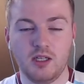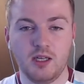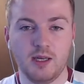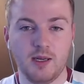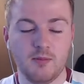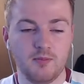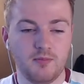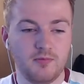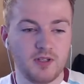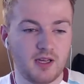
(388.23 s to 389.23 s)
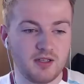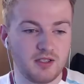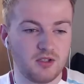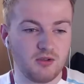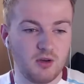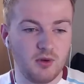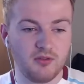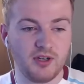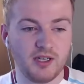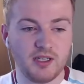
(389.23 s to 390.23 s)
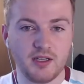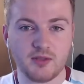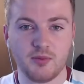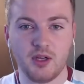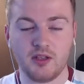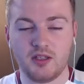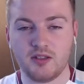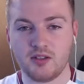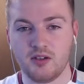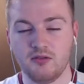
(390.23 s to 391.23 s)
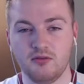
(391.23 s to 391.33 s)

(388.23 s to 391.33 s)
Fantastic strike by Fernandes, but I think he's got.